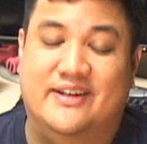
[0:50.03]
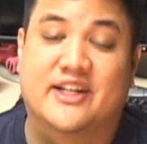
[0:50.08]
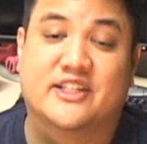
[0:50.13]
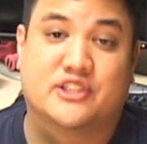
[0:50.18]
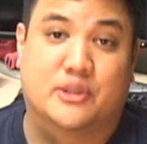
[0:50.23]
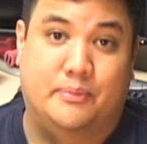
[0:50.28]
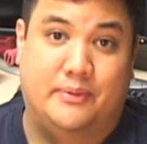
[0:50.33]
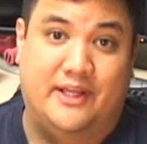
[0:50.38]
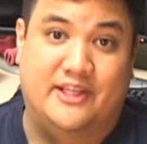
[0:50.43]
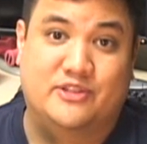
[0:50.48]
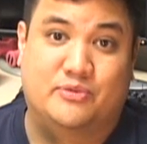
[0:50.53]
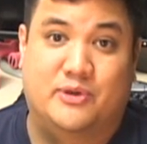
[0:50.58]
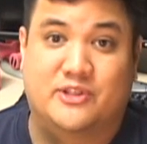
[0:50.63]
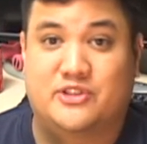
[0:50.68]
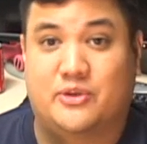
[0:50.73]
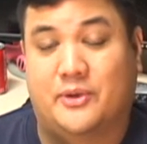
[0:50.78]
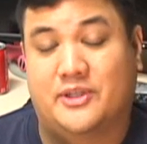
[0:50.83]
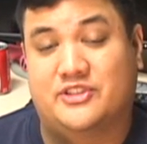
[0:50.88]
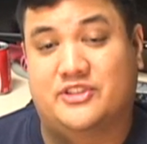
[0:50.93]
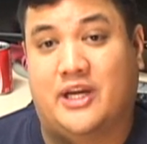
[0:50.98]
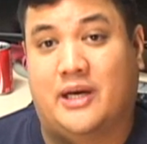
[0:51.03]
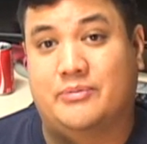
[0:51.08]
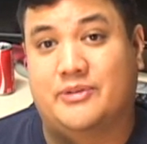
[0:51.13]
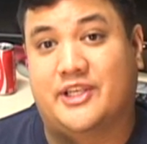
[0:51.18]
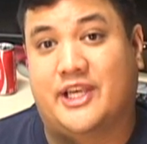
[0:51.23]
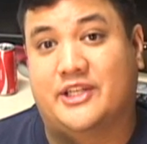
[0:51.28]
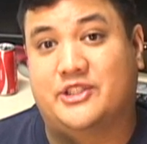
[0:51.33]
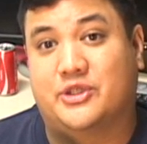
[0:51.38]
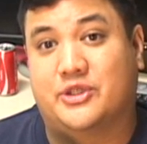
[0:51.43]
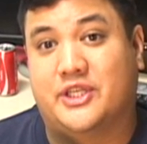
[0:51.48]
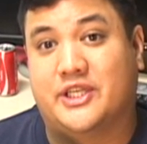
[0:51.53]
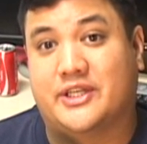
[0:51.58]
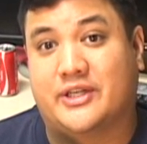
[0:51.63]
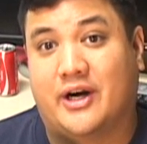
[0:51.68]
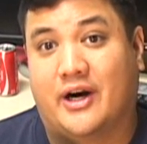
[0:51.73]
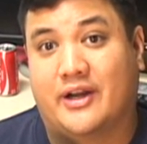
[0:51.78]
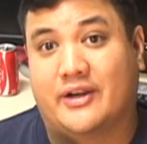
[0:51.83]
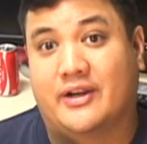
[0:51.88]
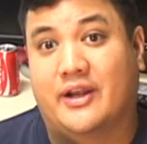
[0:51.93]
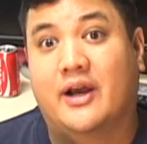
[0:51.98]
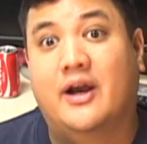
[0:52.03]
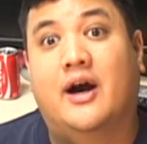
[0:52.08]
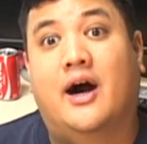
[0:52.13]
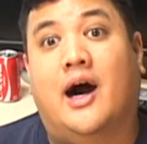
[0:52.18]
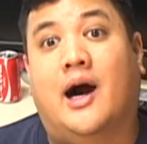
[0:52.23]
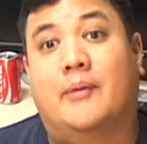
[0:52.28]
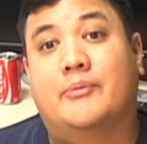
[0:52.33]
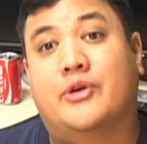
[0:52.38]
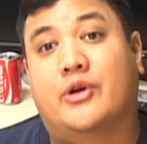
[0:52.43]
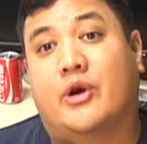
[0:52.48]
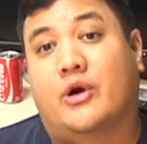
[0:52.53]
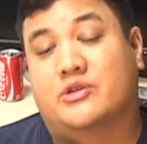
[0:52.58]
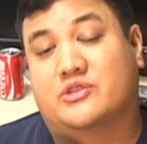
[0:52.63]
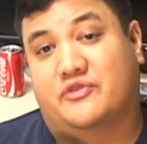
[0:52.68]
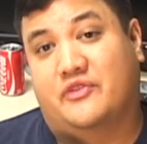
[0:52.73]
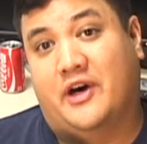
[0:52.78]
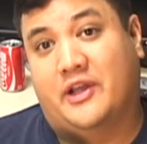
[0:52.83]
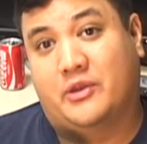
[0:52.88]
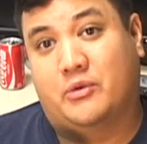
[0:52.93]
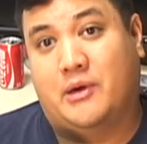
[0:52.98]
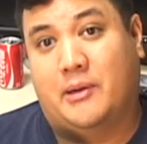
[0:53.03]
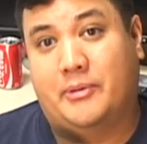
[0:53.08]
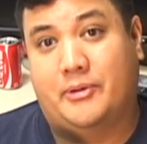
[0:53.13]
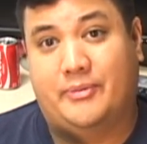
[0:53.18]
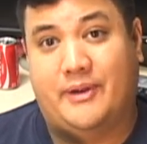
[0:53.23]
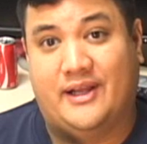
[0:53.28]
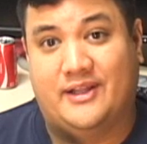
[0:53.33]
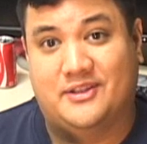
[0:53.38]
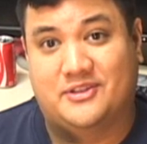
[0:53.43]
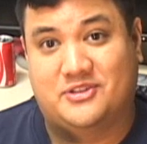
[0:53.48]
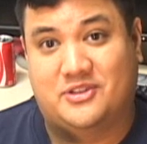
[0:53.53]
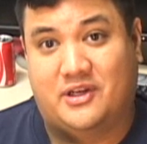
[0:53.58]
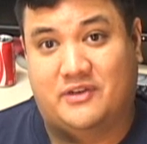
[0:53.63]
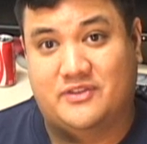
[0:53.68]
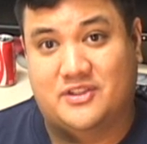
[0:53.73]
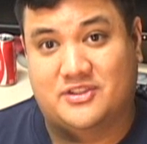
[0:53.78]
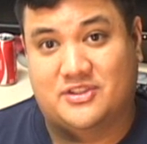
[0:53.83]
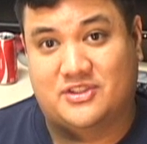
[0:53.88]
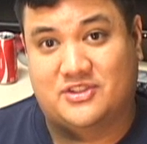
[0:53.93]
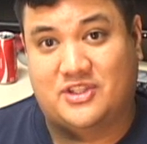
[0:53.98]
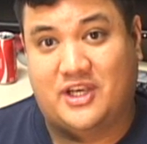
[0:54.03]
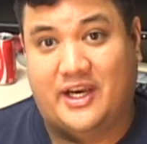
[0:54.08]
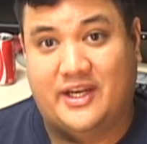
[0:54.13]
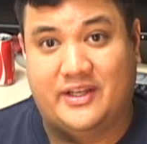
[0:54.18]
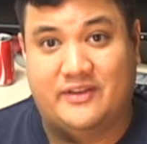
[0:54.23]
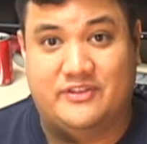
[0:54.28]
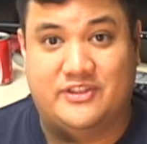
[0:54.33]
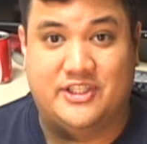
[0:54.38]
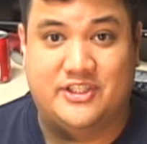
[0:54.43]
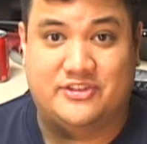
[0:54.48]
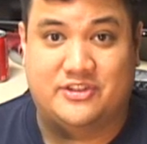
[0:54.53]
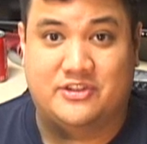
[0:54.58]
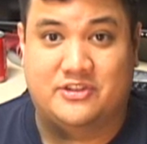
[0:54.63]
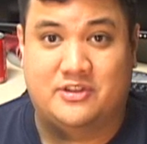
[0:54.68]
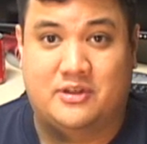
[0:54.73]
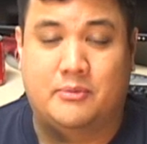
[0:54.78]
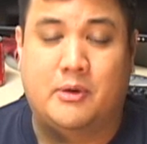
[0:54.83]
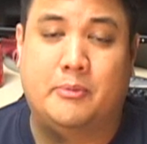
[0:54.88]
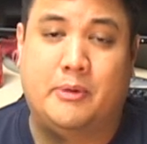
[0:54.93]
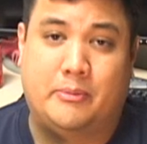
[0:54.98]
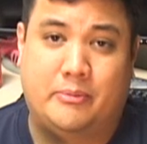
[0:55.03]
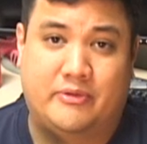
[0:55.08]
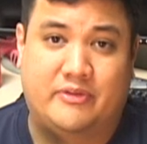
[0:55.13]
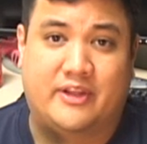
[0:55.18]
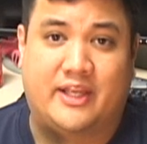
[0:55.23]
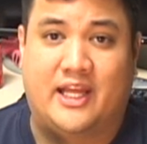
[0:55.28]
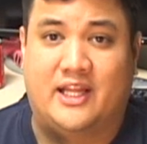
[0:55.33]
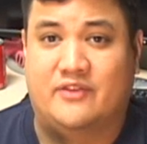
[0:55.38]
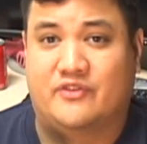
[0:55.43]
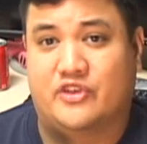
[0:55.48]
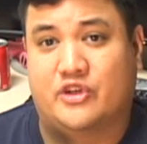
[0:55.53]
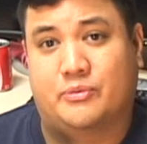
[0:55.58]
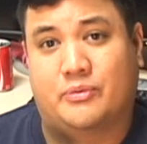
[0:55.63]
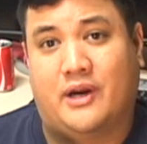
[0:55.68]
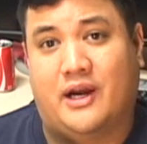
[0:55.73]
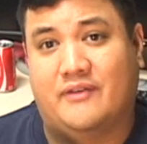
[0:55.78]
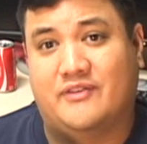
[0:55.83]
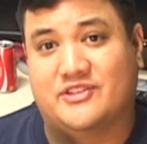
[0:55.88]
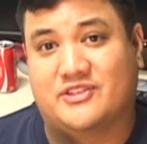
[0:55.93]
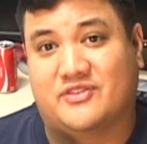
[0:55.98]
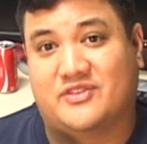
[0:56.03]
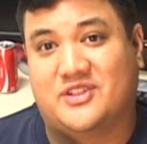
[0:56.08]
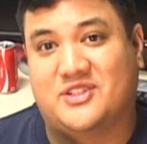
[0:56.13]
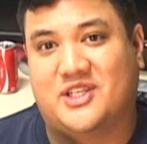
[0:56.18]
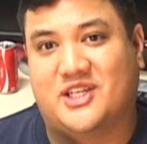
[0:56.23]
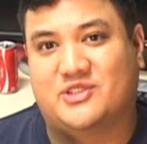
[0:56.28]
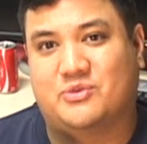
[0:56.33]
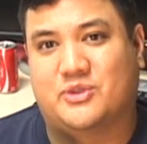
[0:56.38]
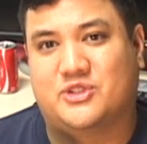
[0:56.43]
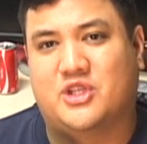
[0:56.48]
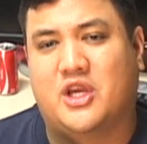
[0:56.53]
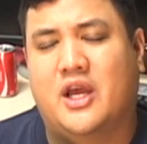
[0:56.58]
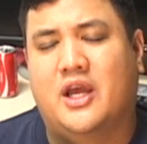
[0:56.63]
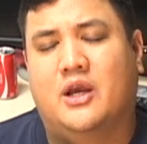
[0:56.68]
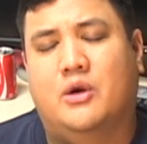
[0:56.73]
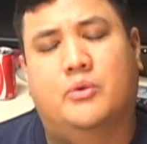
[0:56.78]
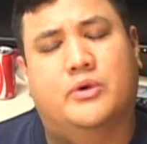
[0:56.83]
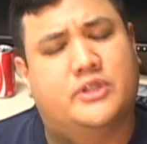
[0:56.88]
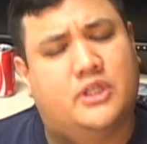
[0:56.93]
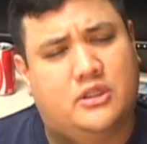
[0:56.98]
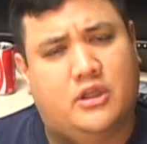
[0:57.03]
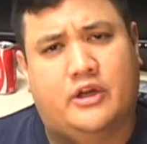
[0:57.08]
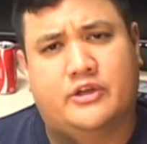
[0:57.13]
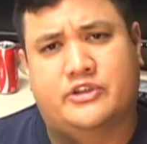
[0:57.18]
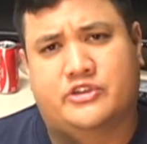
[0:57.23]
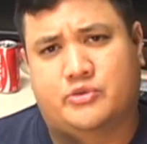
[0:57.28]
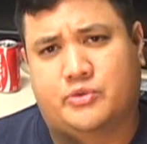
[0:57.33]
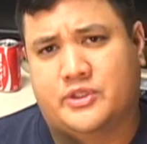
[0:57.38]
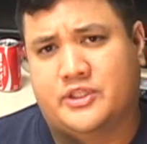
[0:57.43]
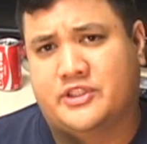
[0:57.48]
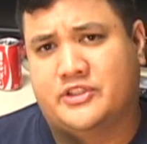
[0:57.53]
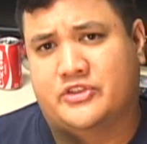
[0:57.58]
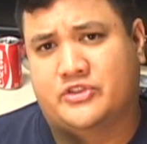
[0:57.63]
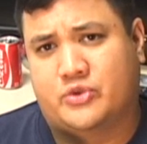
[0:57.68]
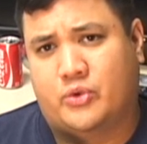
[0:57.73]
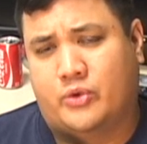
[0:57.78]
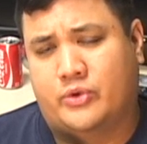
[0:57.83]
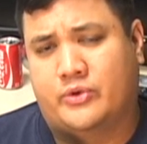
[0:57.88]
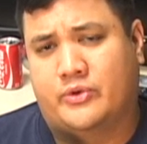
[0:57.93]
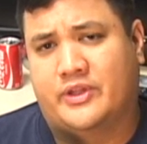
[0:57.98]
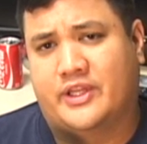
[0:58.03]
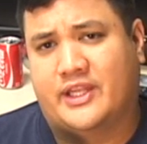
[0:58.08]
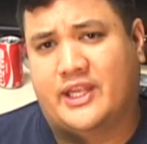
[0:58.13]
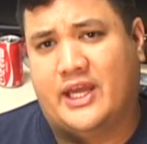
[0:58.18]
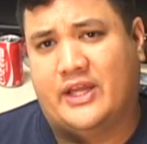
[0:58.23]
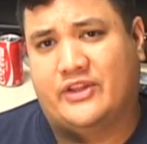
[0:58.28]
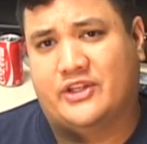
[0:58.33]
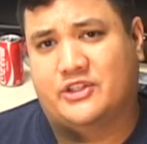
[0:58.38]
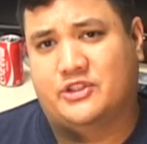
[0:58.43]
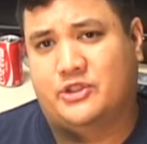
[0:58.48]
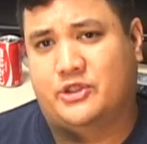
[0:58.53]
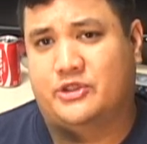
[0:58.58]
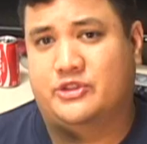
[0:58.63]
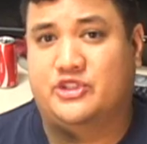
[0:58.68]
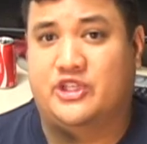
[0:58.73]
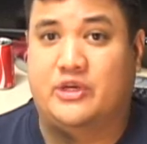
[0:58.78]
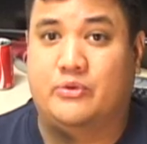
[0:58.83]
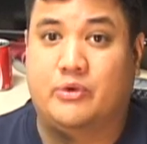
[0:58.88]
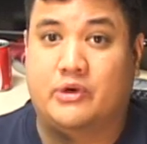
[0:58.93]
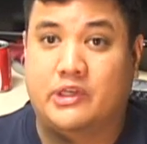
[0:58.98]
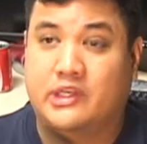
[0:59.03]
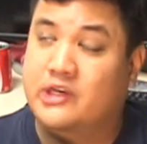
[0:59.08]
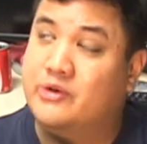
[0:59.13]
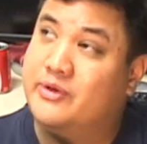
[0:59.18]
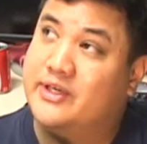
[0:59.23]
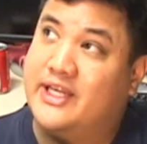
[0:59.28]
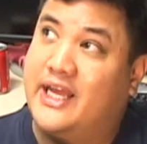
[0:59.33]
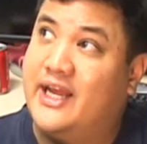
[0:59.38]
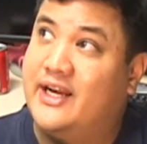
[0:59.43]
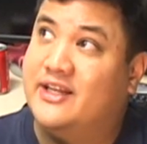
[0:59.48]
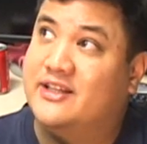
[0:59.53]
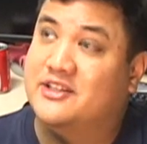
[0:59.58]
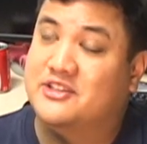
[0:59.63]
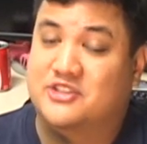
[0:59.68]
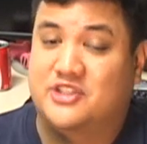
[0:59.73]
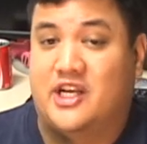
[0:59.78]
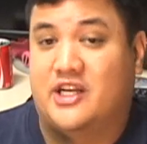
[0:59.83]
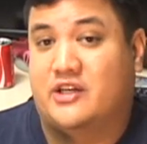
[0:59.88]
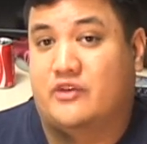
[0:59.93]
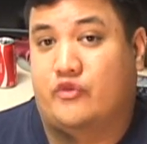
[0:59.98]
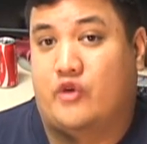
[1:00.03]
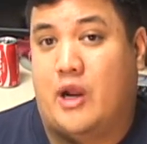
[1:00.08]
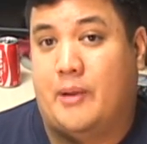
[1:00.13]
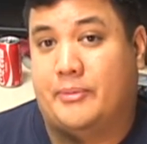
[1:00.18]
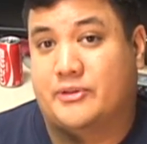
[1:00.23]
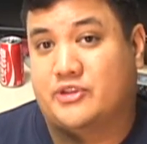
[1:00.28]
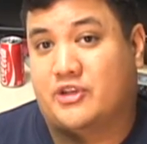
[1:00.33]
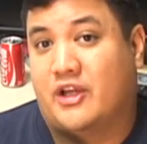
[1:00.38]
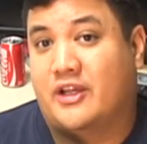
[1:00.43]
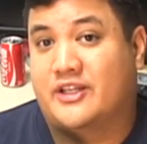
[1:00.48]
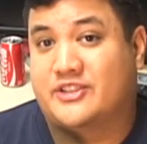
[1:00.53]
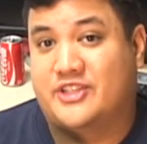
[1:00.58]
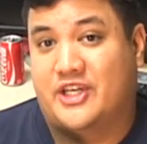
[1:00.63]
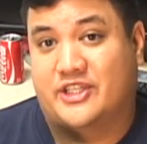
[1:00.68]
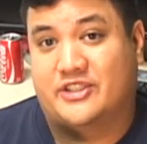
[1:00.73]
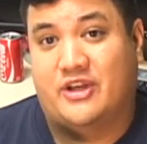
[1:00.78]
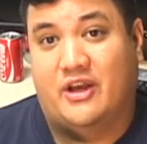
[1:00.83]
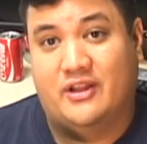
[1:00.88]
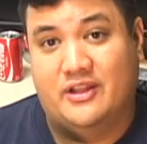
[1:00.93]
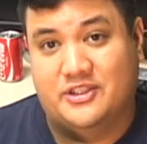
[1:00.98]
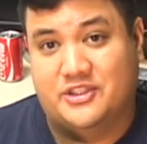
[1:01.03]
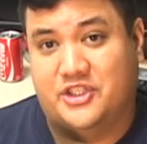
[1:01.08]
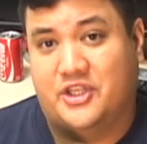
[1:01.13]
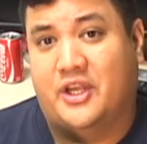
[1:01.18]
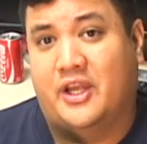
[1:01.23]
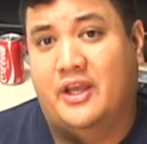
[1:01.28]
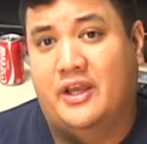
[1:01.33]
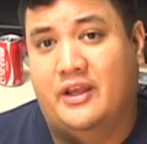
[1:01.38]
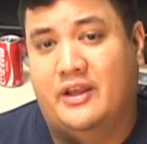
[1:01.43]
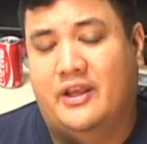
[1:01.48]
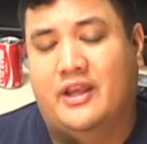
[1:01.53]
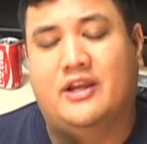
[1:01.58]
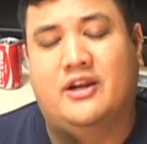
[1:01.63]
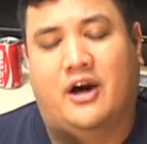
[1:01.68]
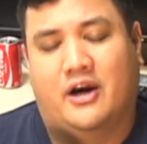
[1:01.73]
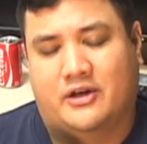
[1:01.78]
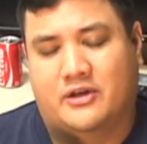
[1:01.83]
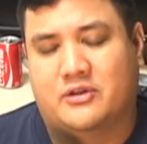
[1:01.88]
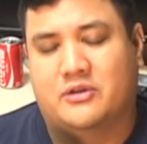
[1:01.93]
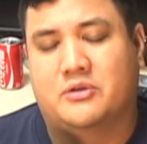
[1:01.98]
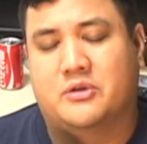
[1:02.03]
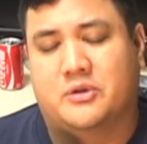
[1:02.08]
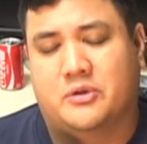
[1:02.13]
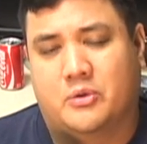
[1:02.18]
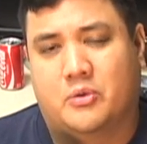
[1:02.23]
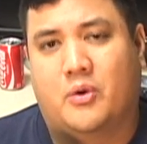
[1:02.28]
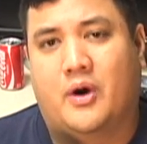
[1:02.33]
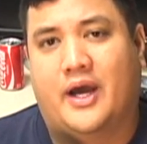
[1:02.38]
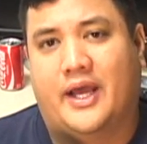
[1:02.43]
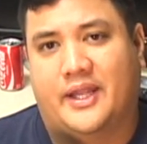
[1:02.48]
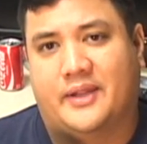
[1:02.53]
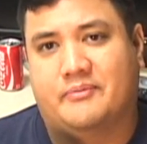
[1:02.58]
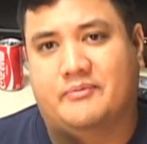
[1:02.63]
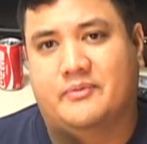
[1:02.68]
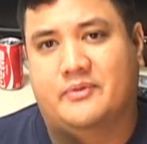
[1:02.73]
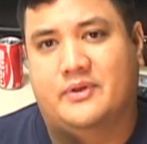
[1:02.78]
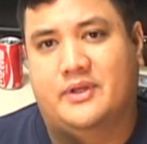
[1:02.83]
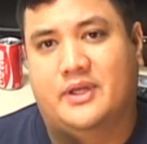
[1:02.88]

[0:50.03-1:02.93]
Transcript: It's a place where it's always time to get your geek on. I'm your host, Father Robert Ballecer of the Society of Jesus. I'm a member of the California Province of the Jesuits. We're the largest religious order in the Catholic Church, and we're here again in the Center for Apostolic Technology in Honolulu, Hawaii.